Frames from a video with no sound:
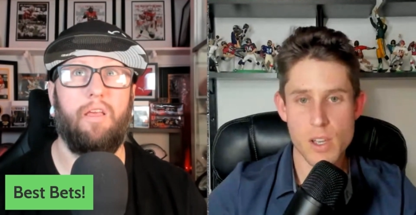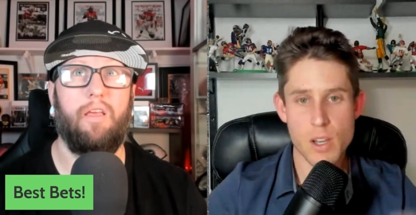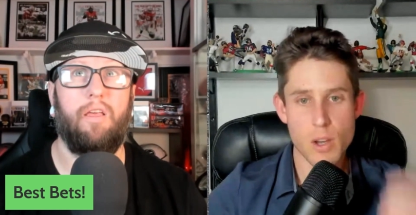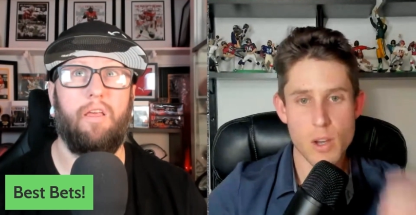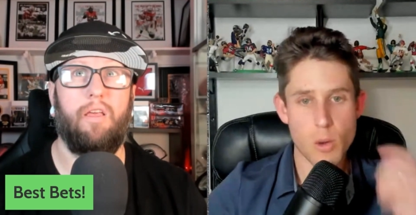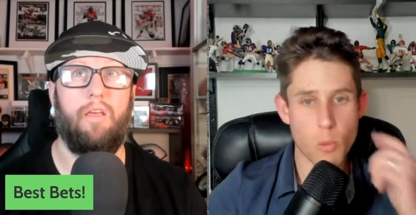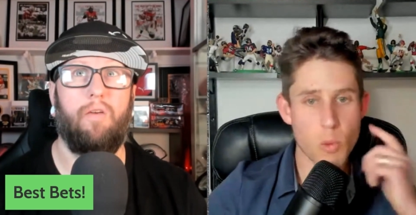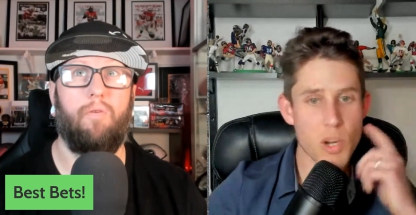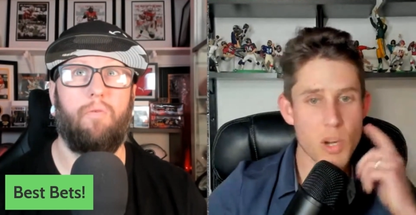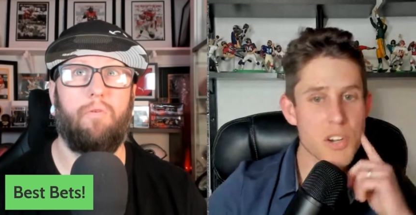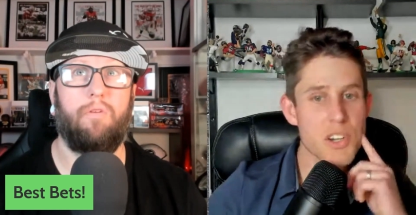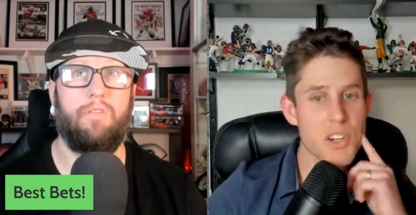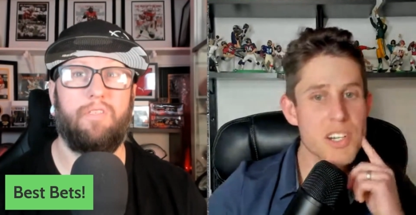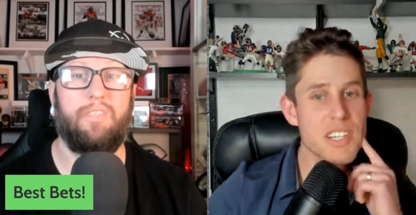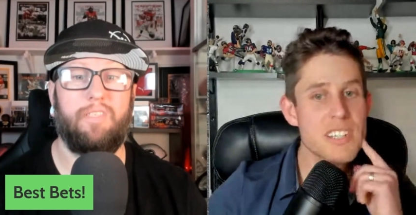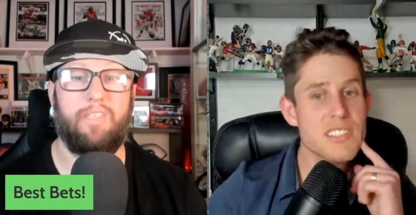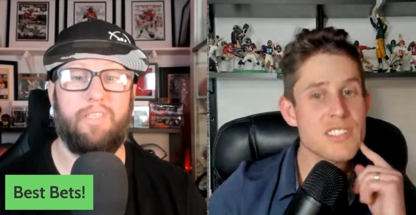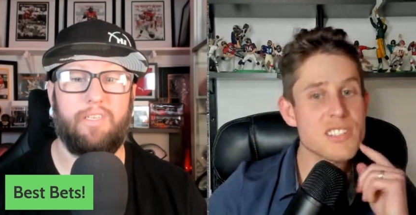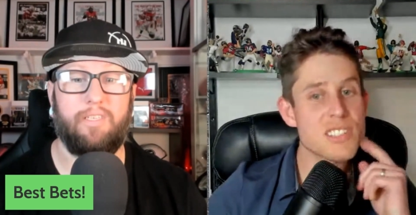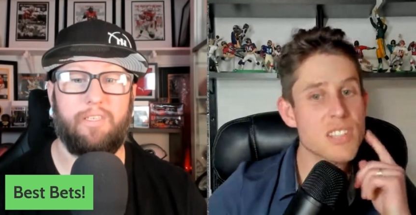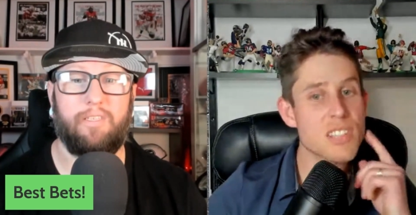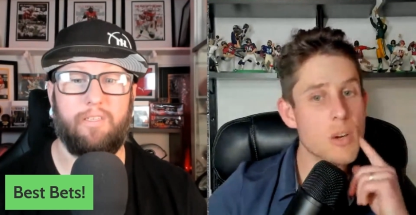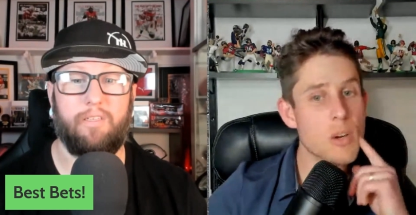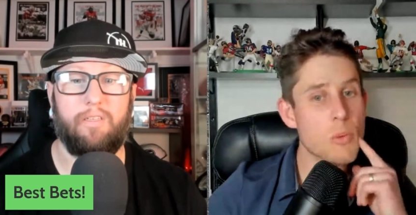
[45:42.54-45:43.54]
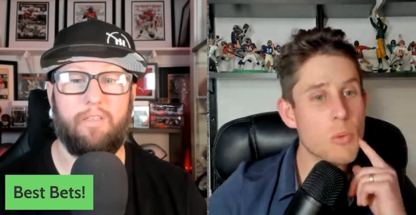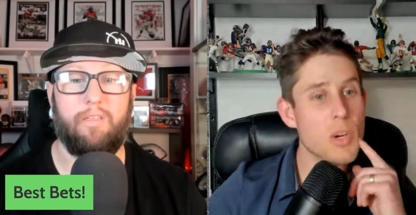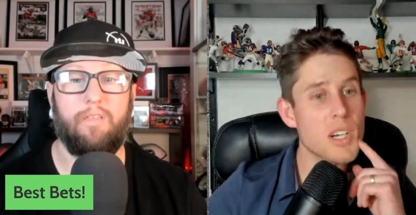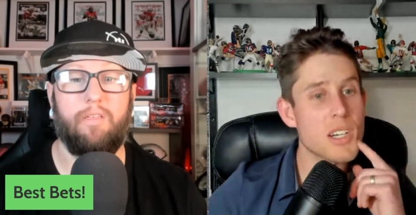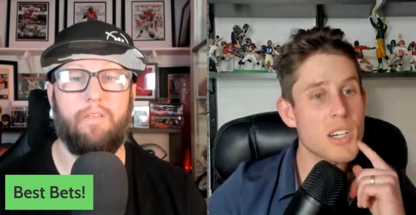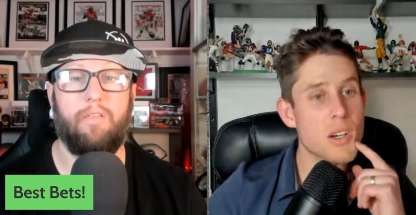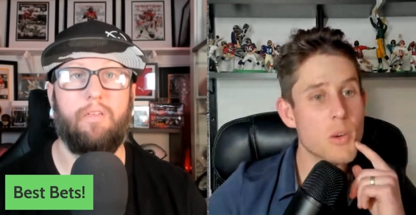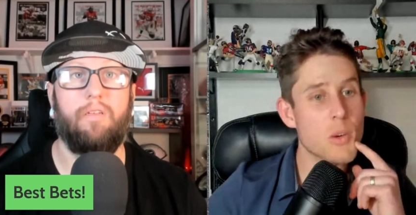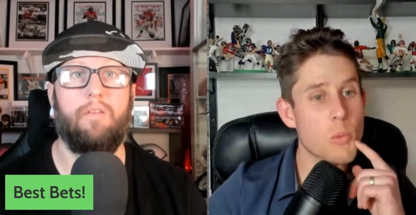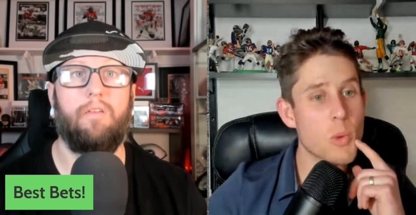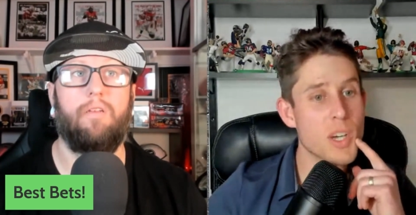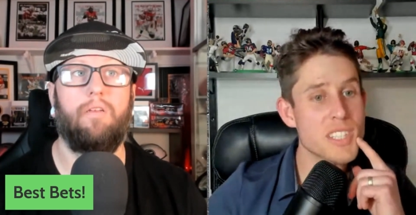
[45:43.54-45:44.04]
Speaker 1: What are his
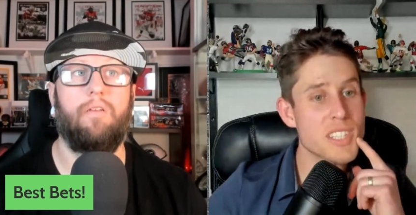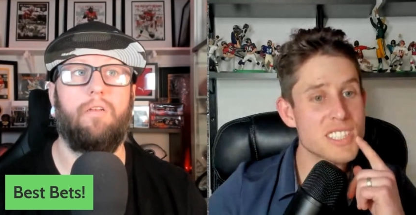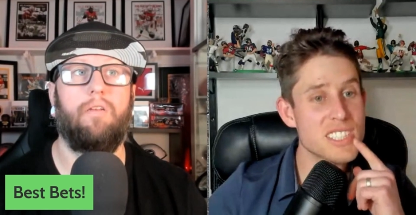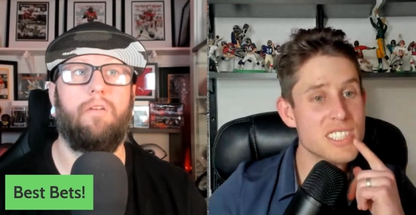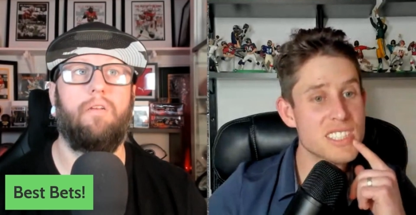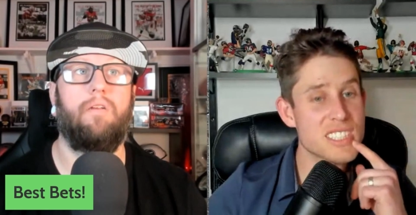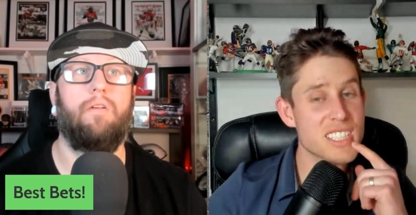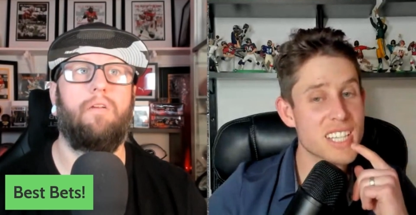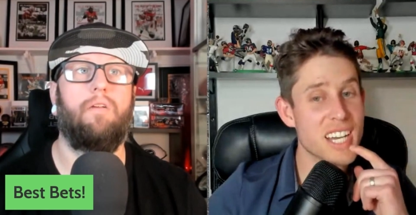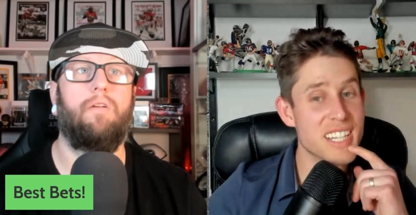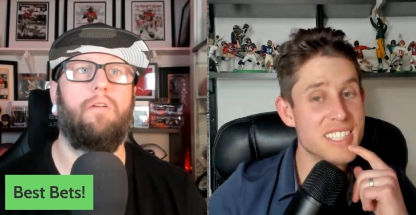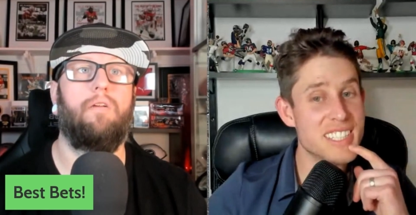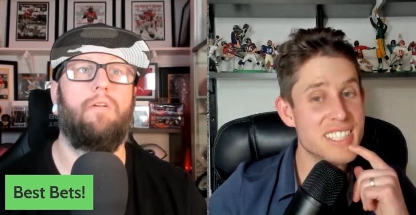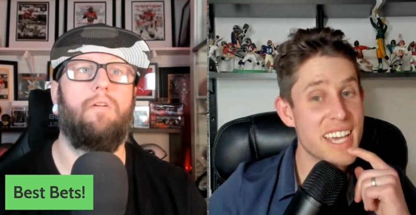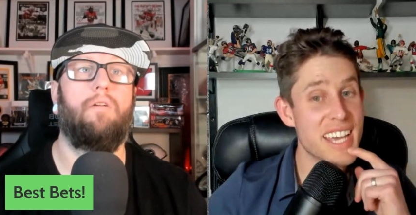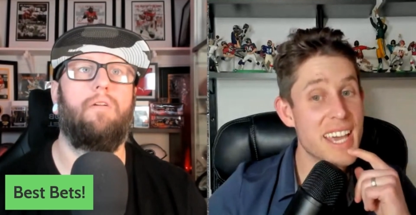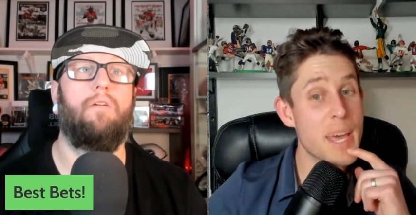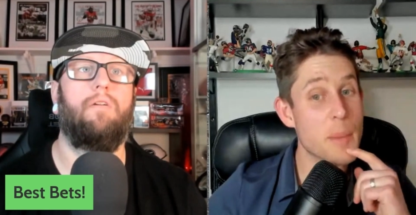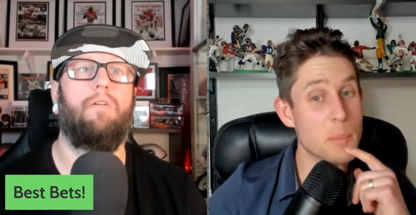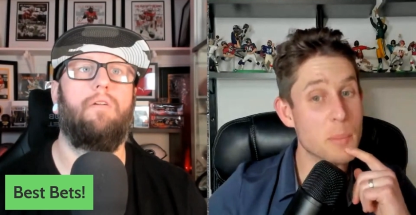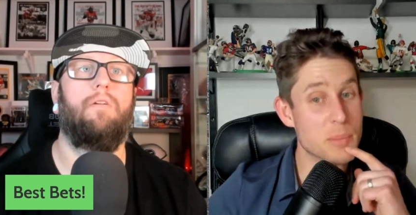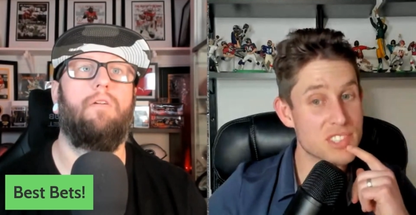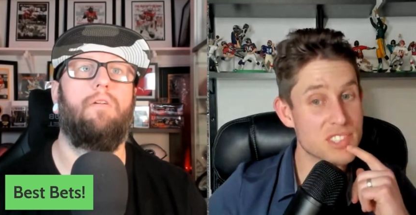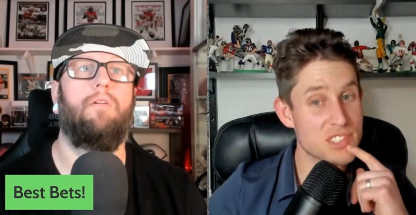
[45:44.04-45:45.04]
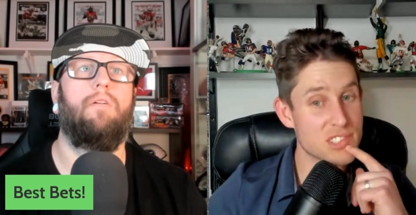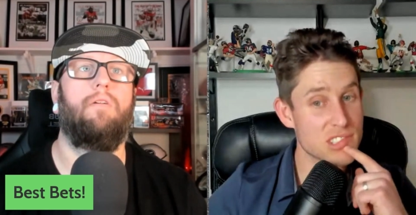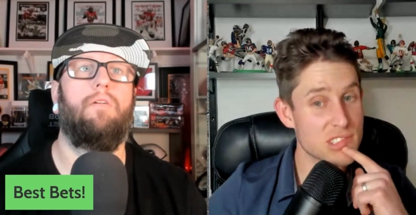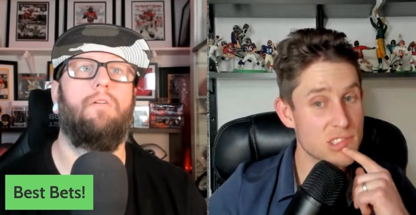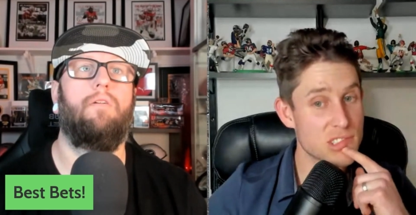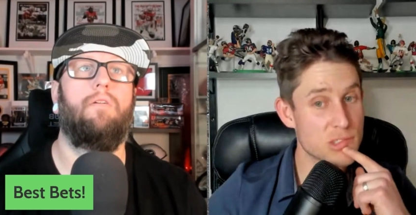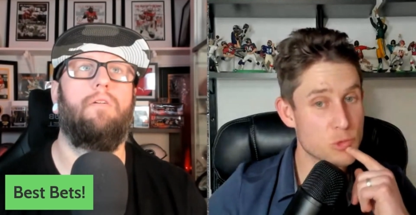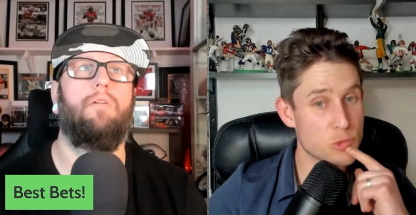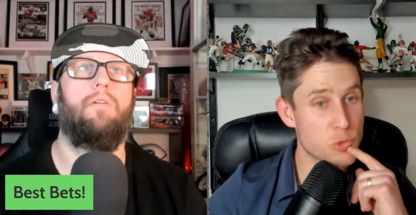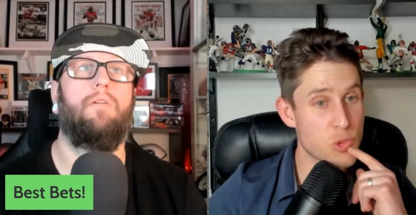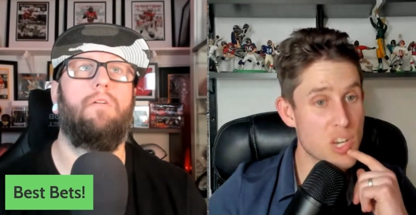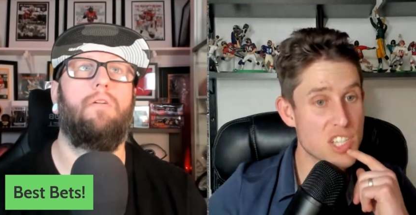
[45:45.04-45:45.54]
what what's his attempts?
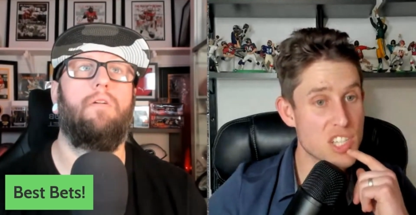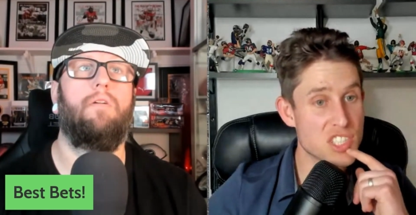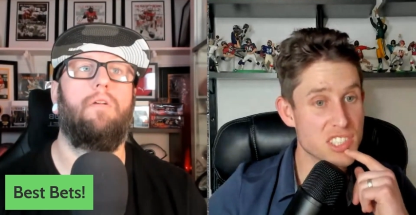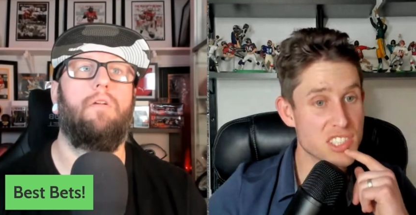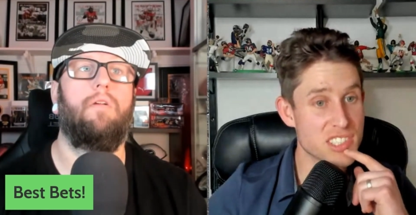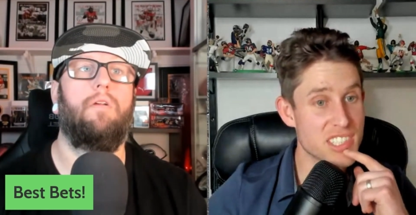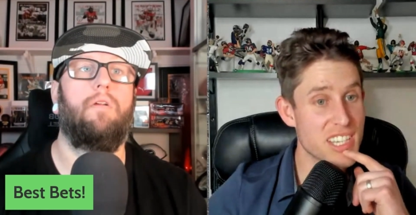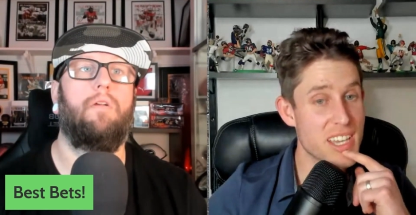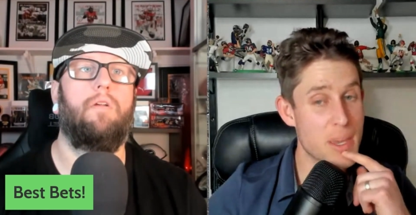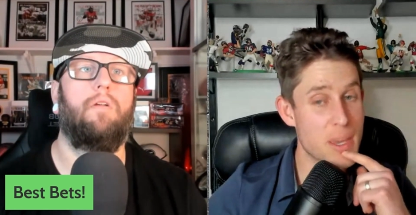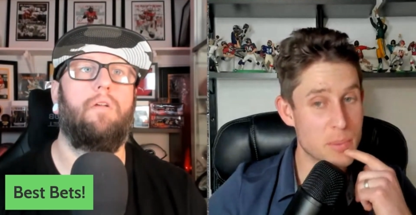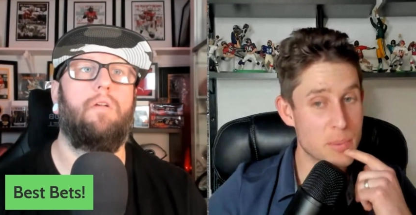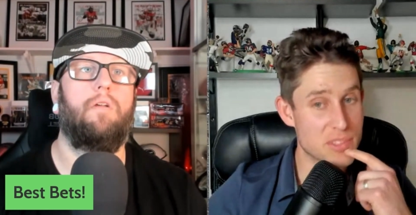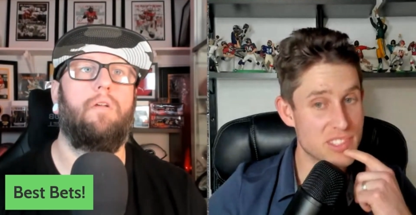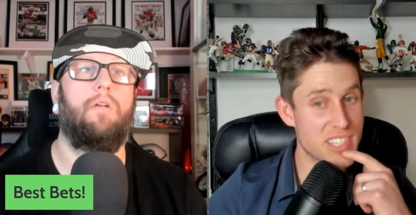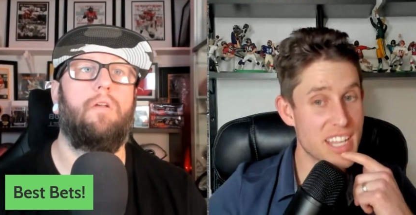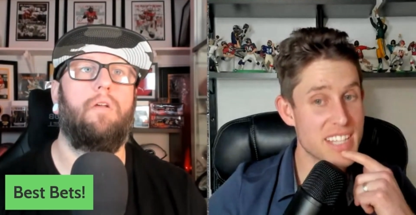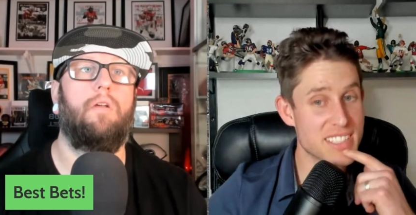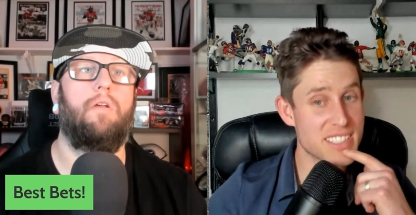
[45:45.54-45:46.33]
His rush attempts. That